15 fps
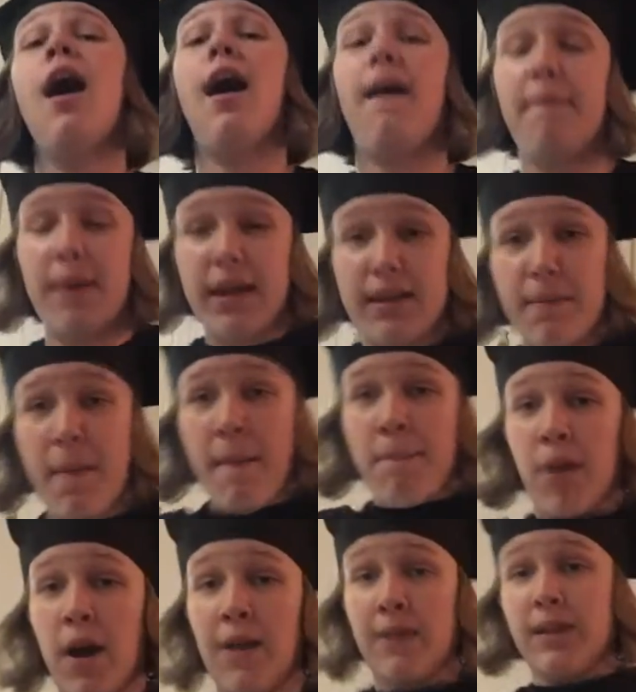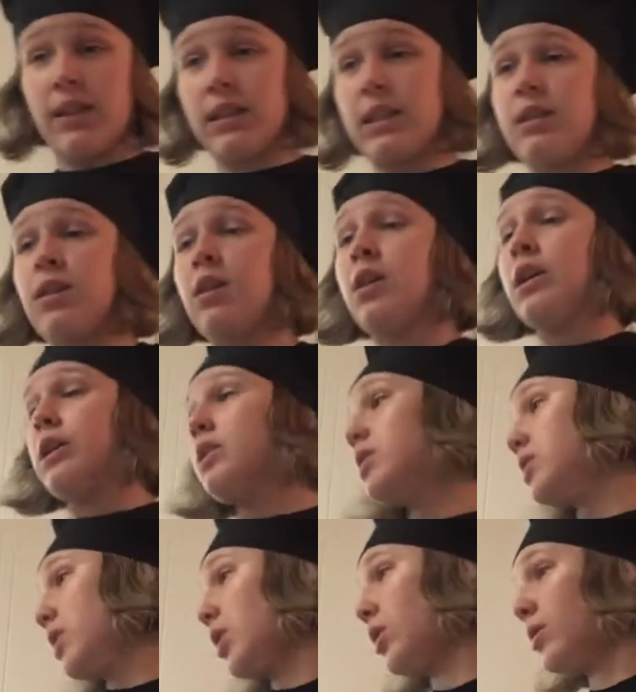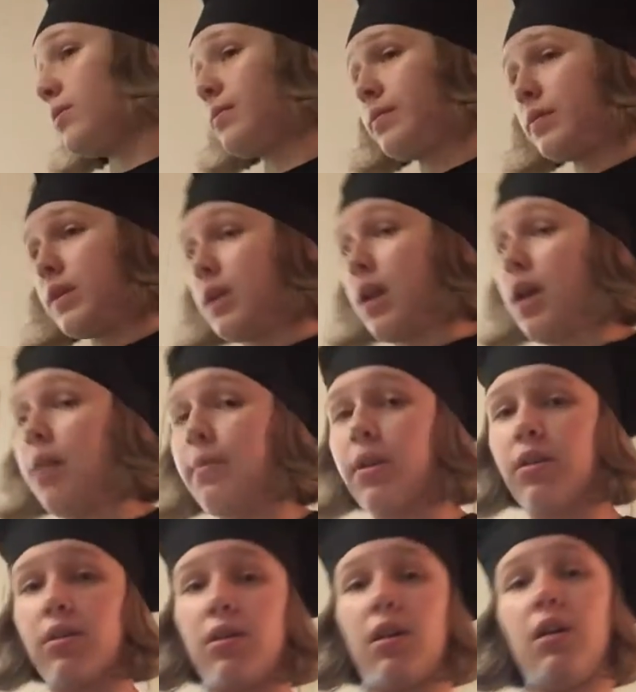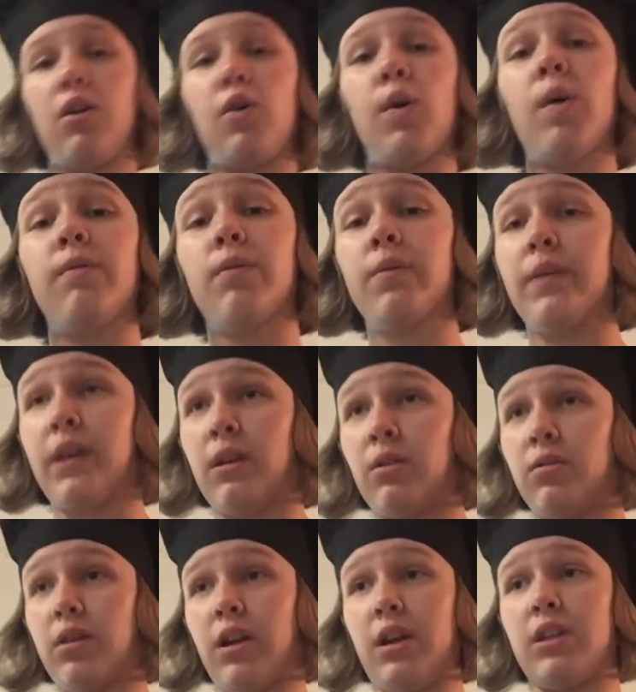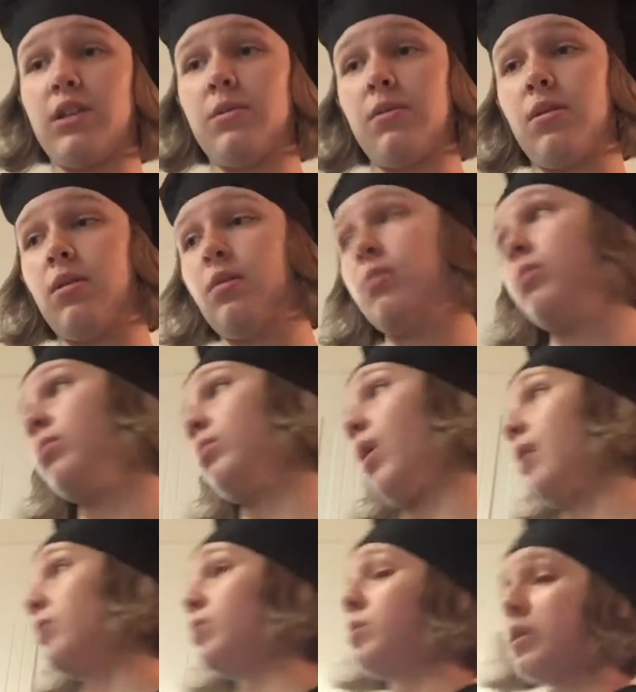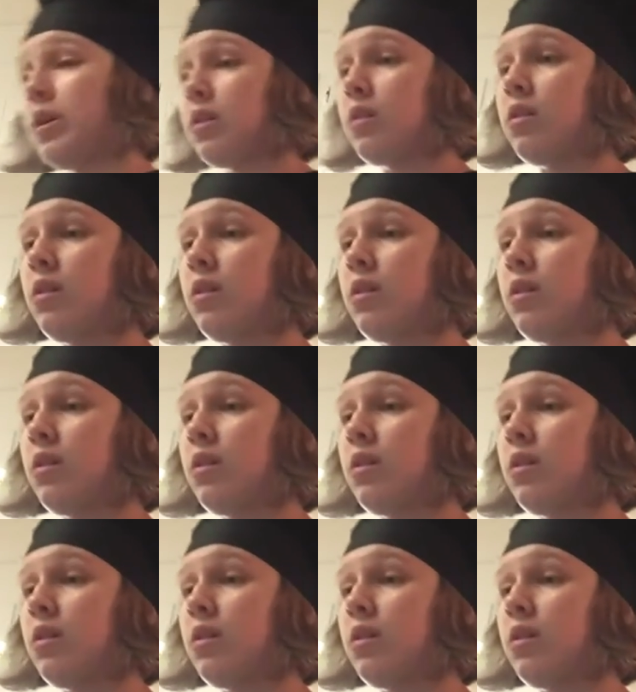I'm making my brownies. So, yeah, I'm gonna go over the ingredients with you right quick.